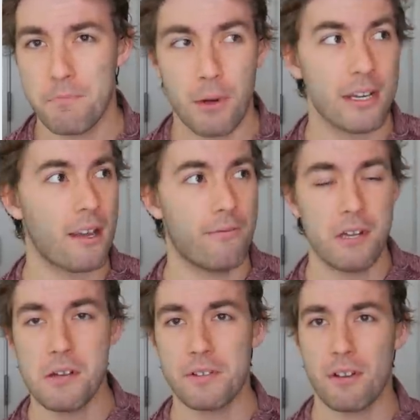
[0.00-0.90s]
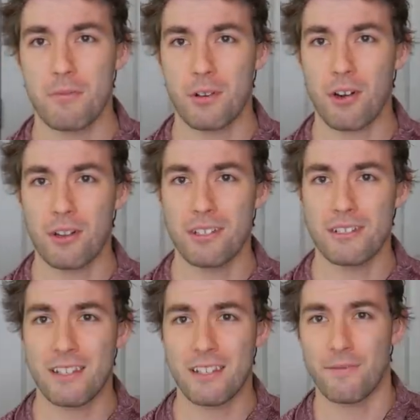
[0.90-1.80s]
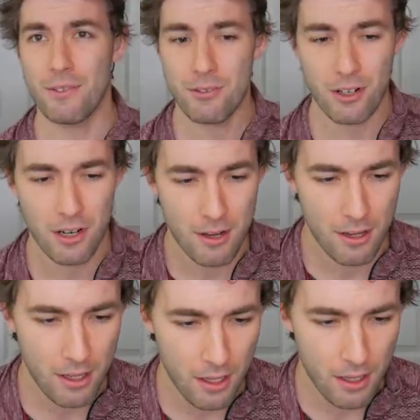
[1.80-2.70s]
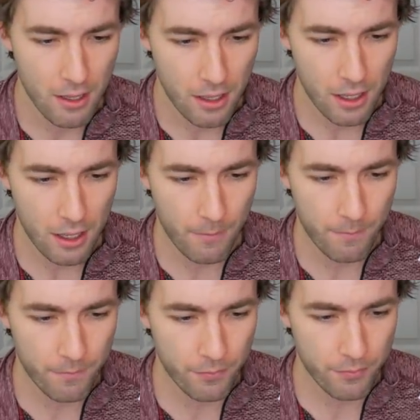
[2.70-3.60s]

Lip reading: putting out videos on it regardless in the future. Think of